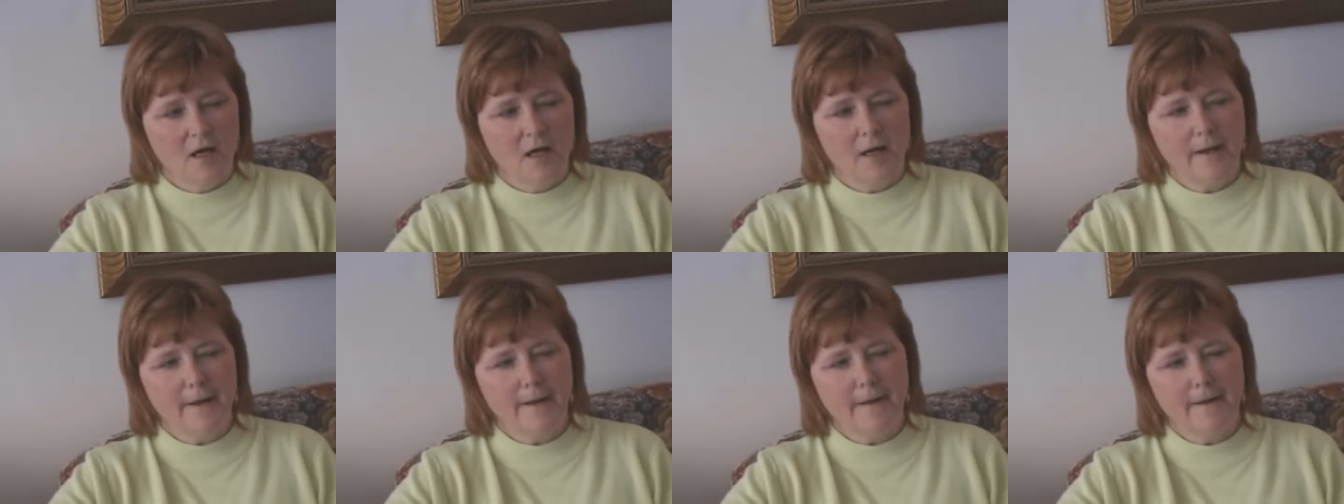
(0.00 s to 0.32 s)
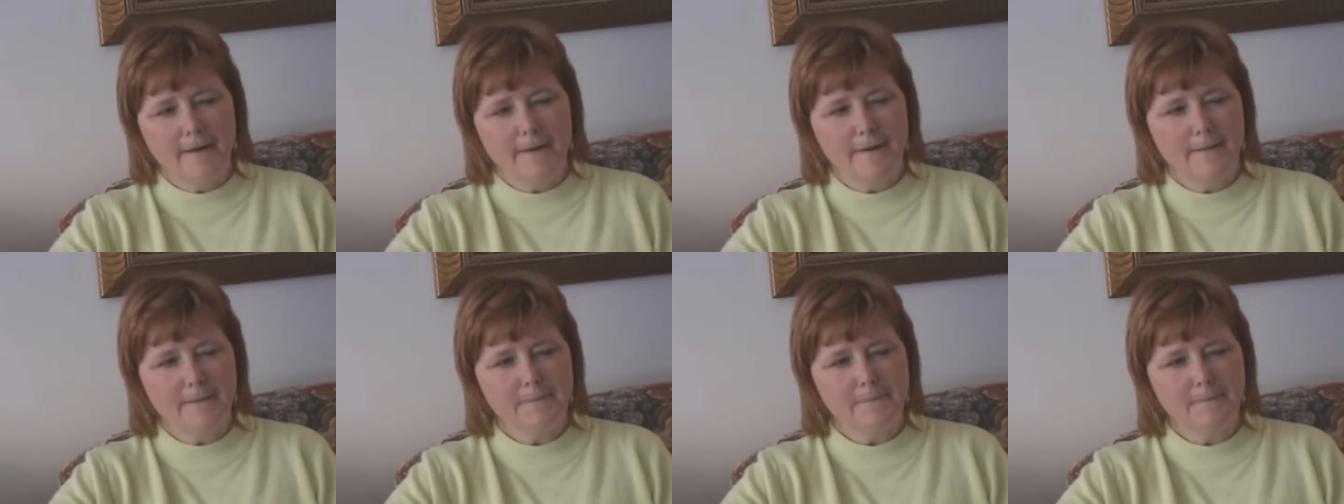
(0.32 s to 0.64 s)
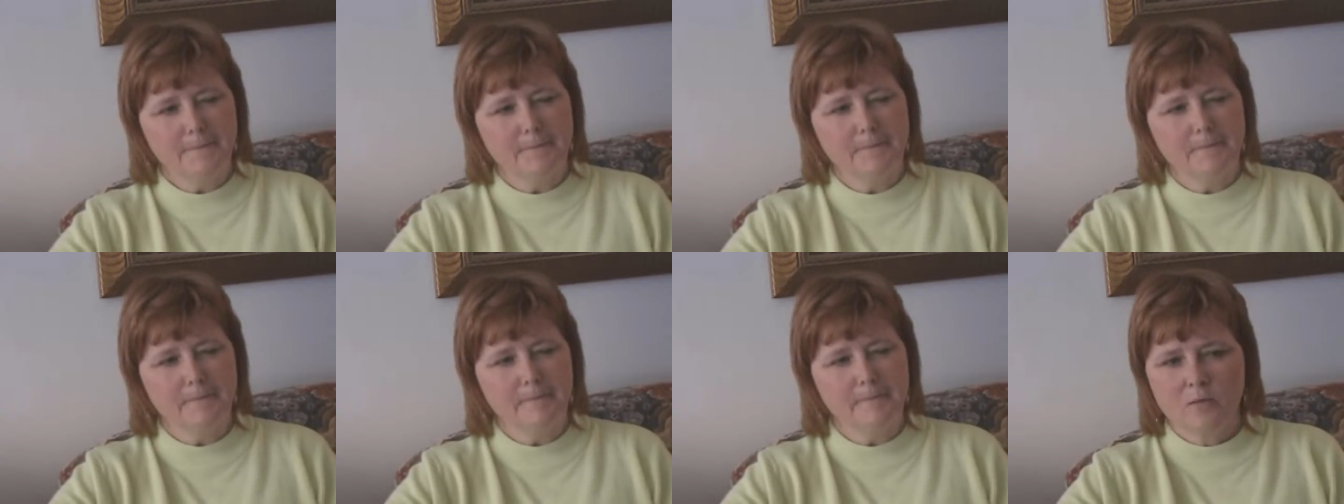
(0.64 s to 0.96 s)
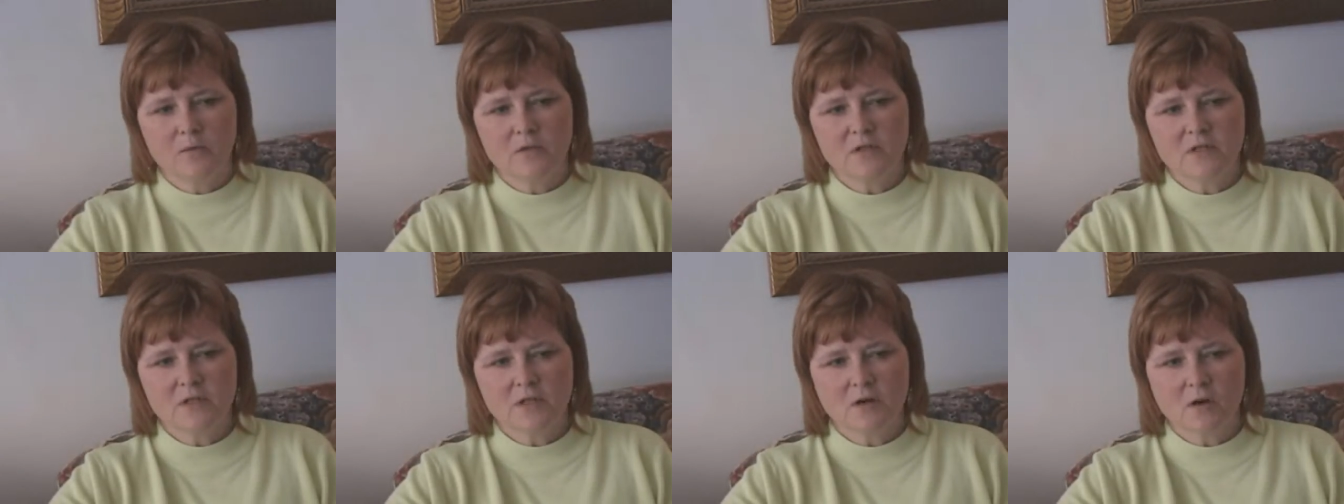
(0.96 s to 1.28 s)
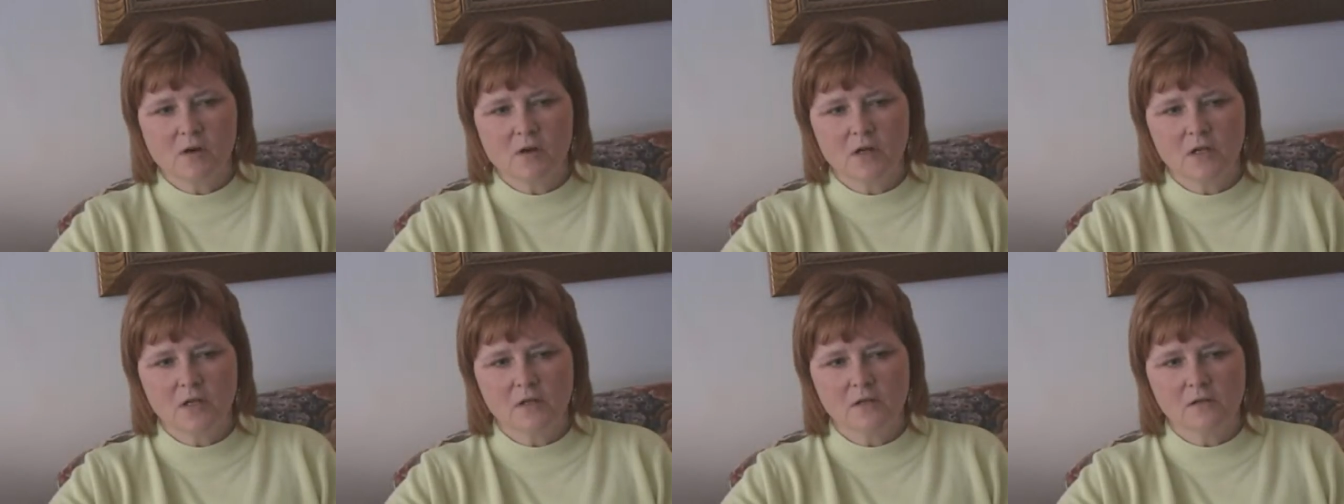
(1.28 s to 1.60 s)
Um, I was
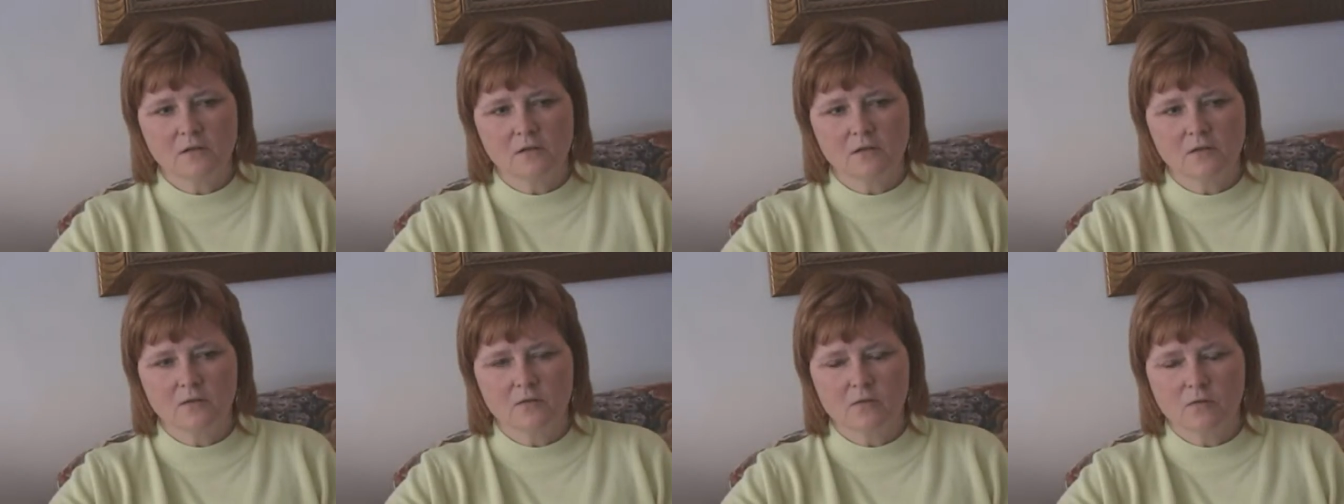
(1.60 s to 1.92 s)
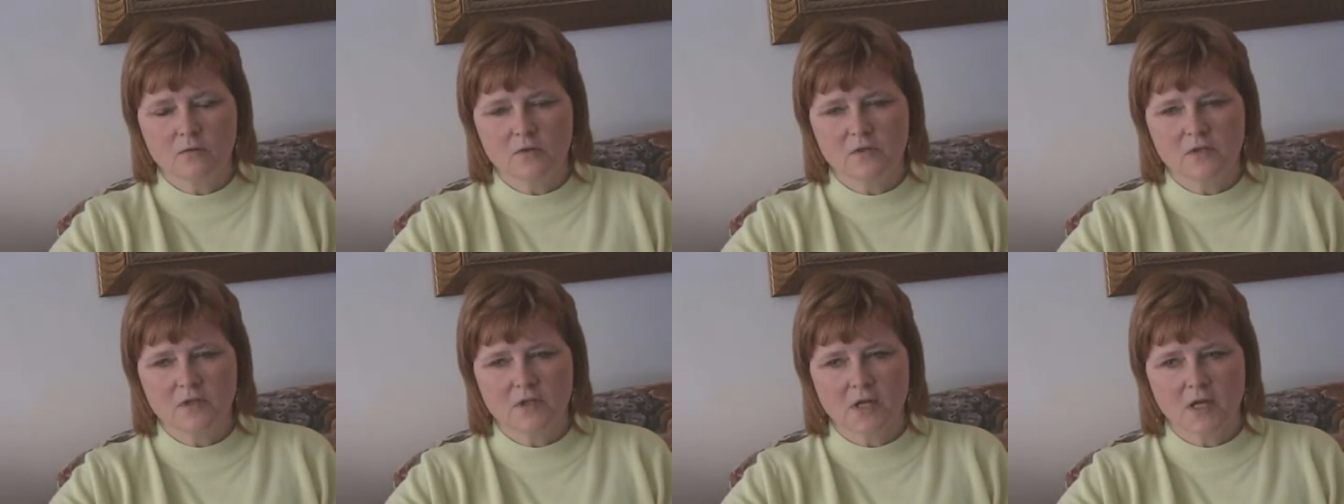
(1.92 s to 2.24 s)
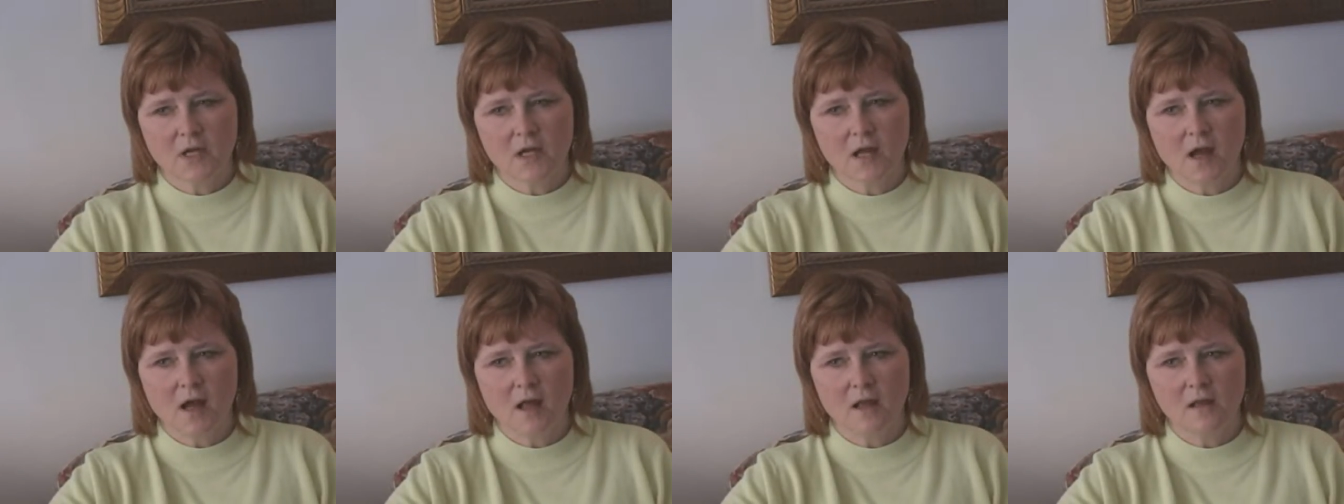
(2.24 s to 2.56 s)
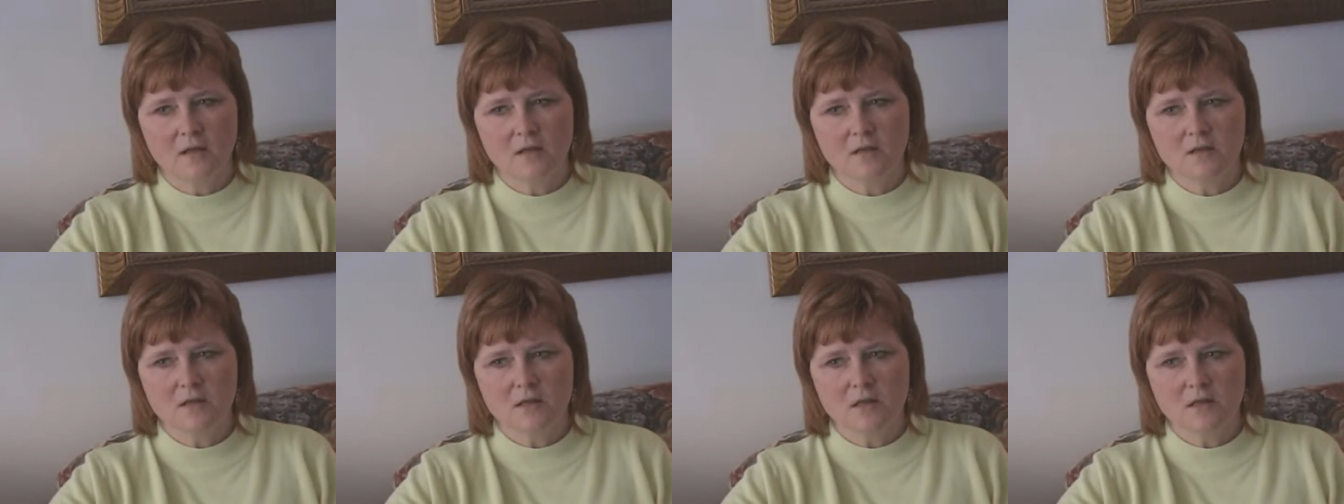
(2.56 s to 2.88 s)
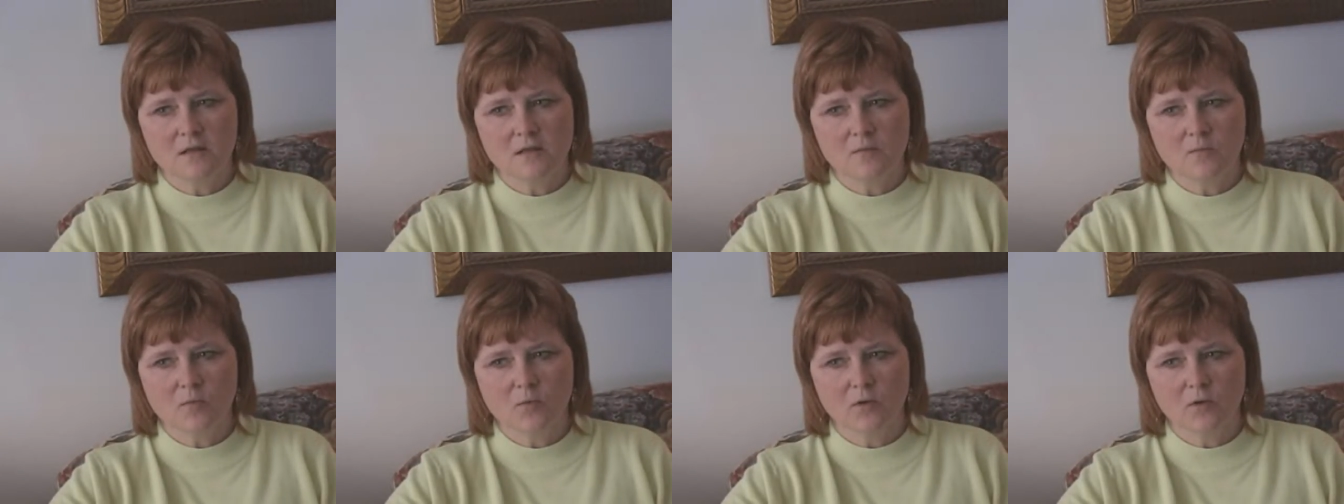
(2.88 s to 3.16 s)
starting to look towards psychology as